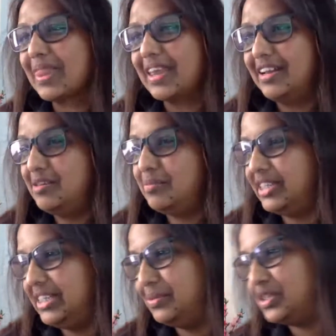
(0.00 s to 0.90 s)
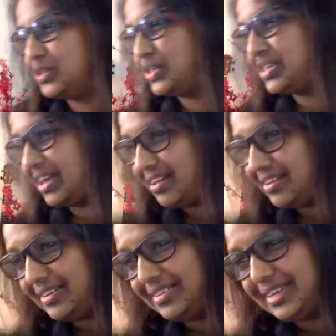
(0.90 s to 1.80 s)
Anybody want to say
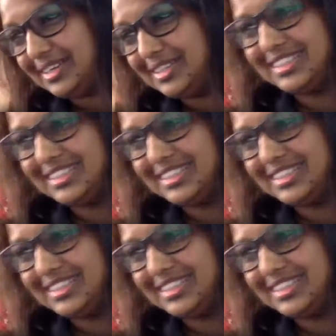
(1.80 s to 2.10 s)
anything?